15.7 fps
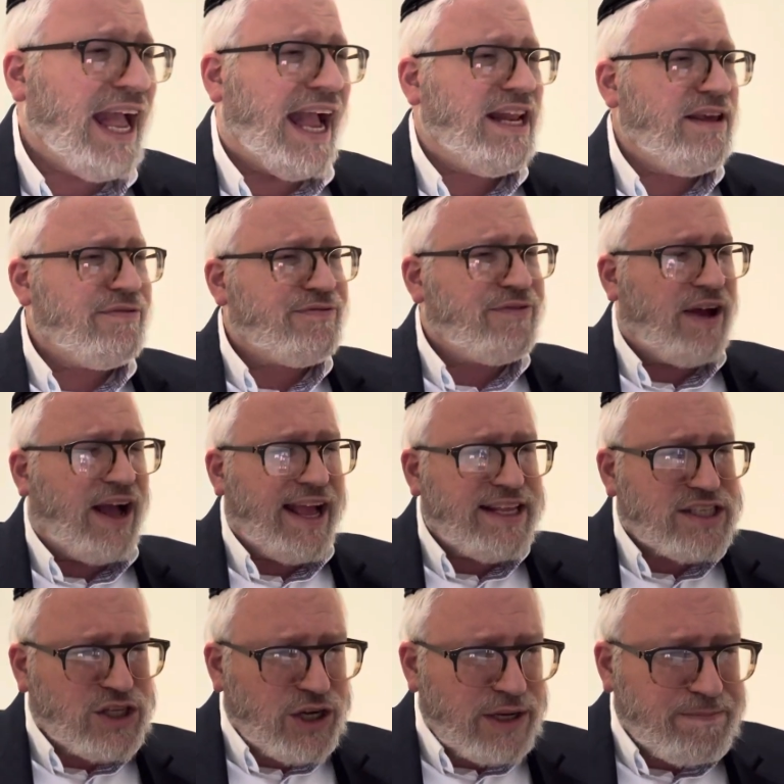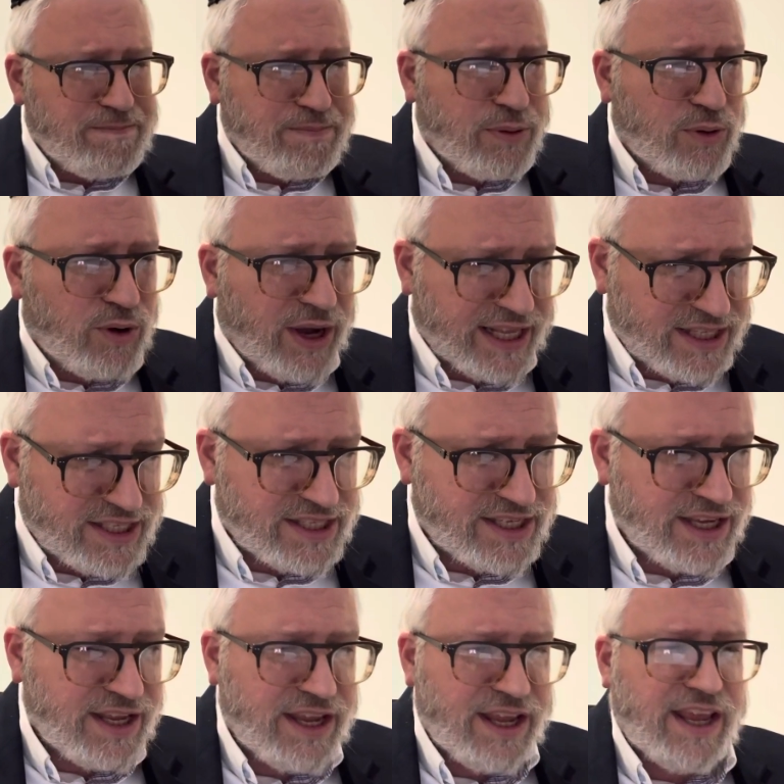he finds good points
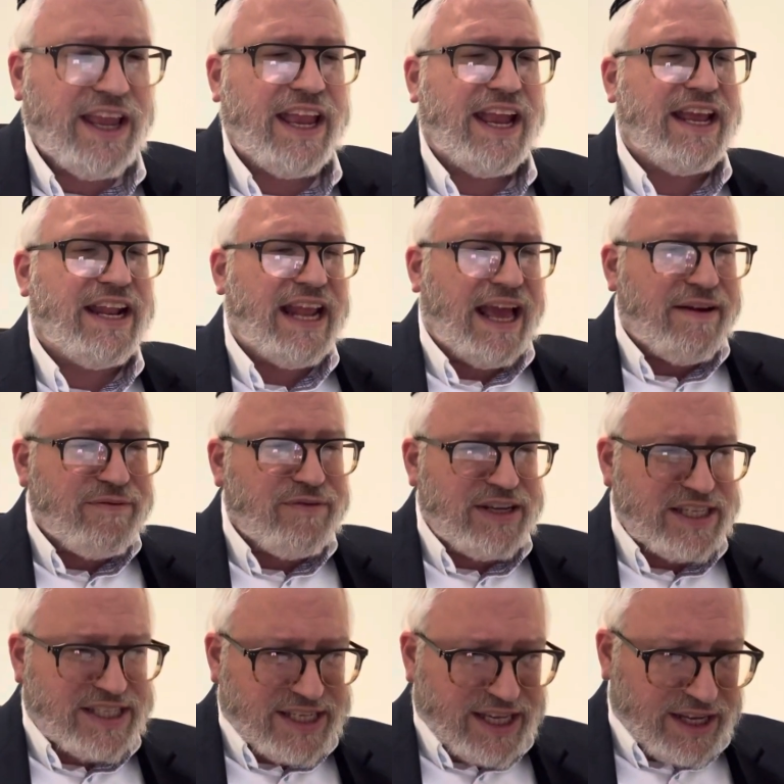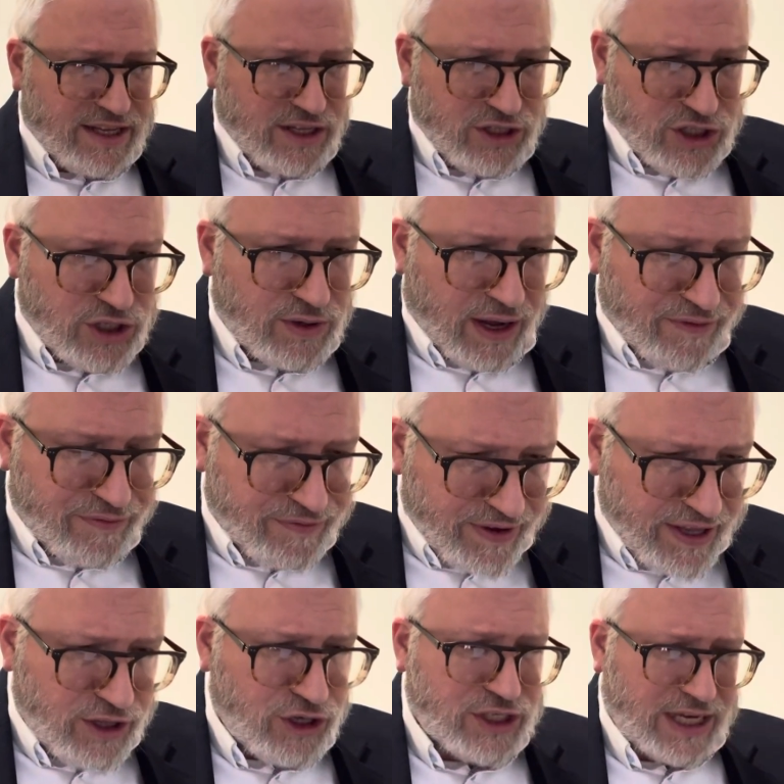in every single Jew.
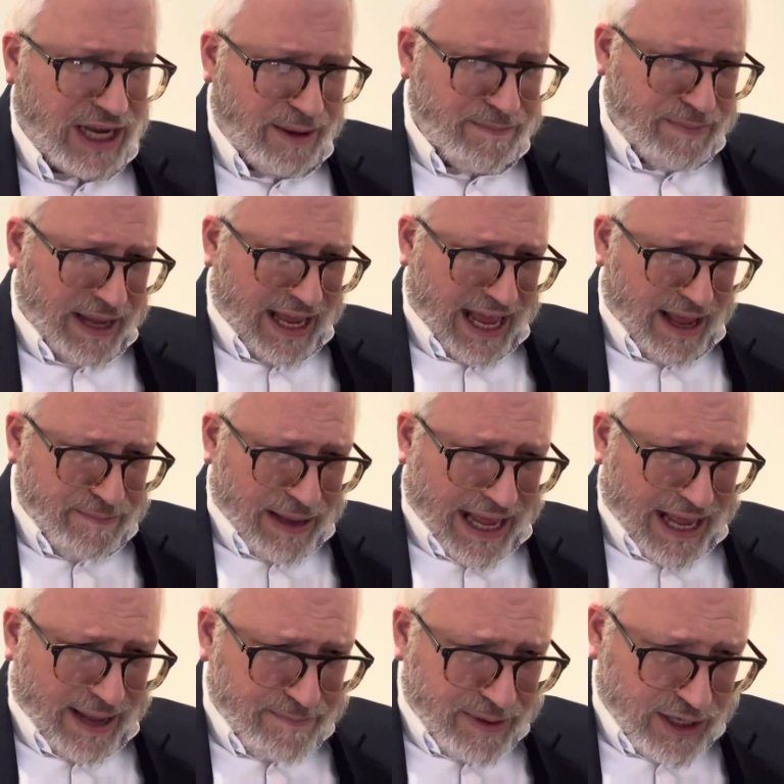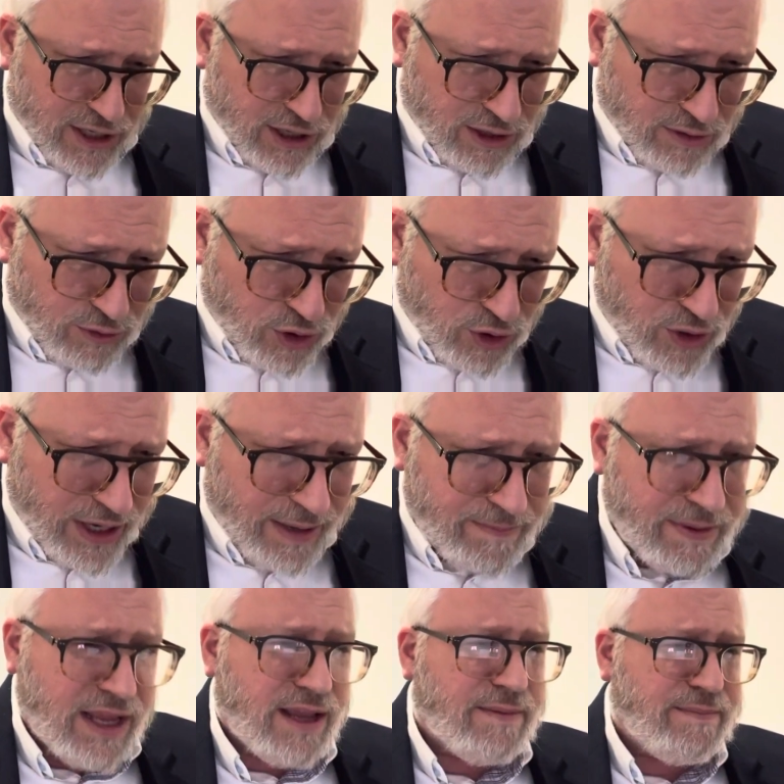Afilu
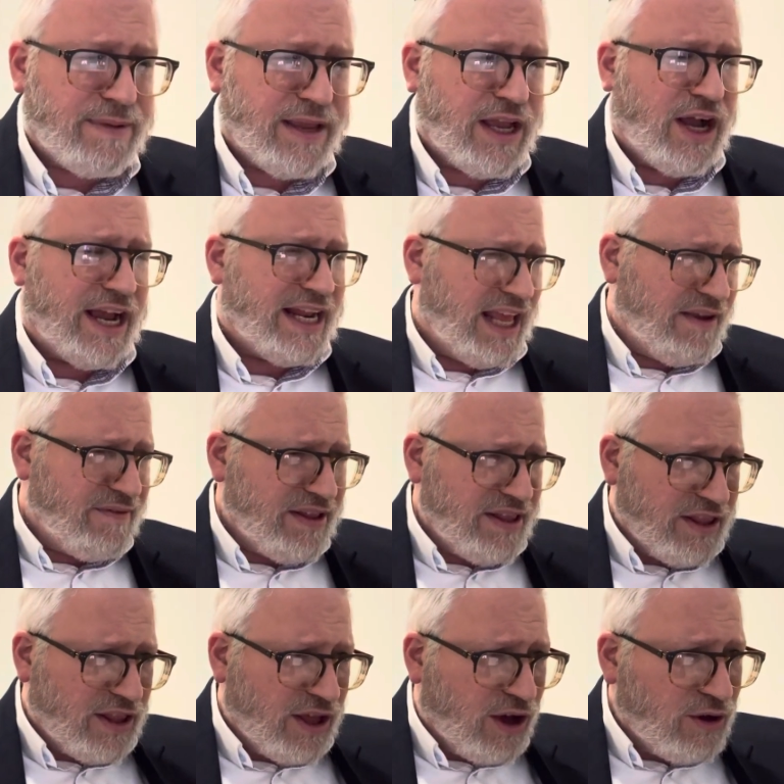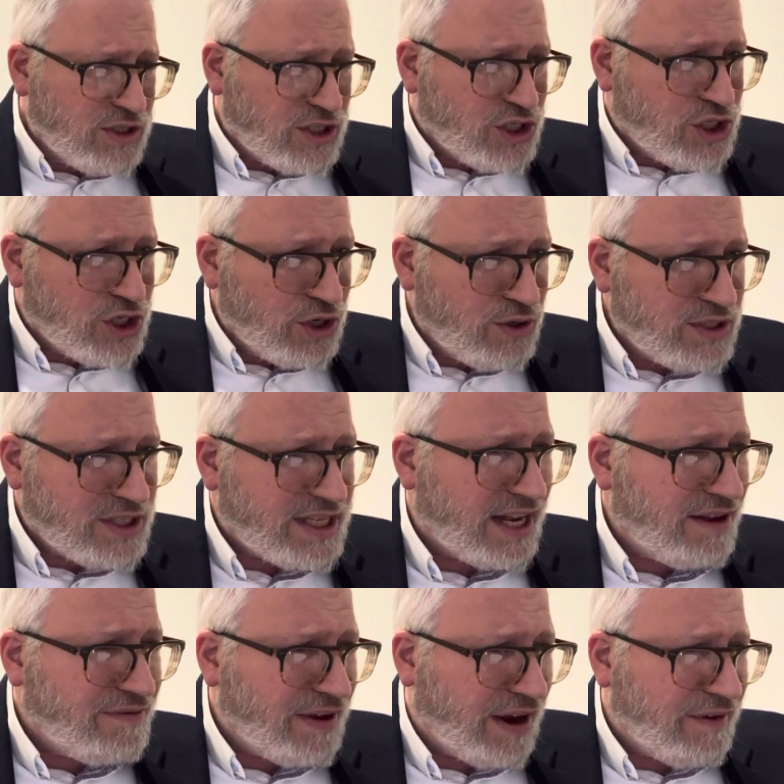shebeguruim mi'oid. Even those Jews that
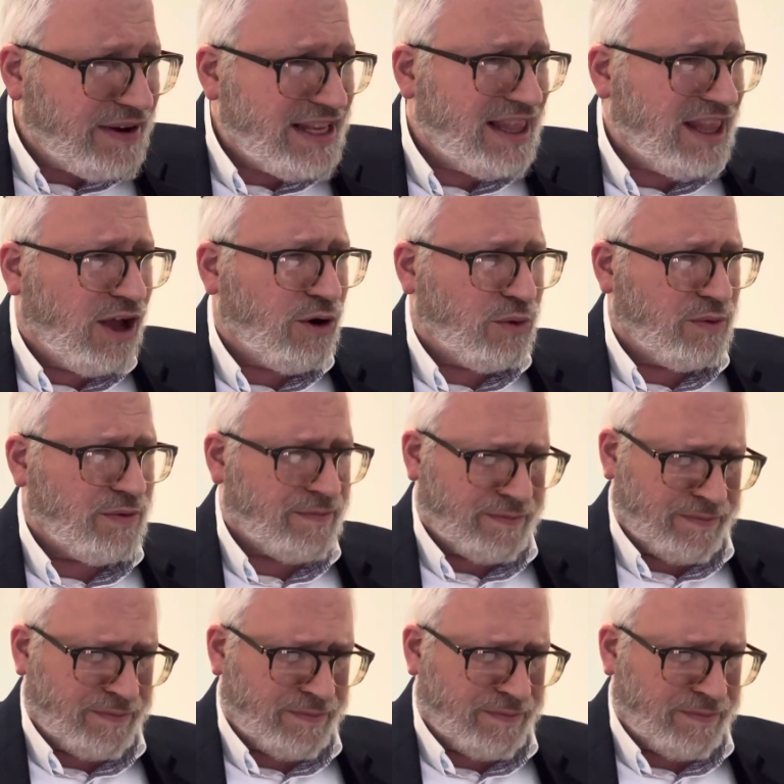are very low.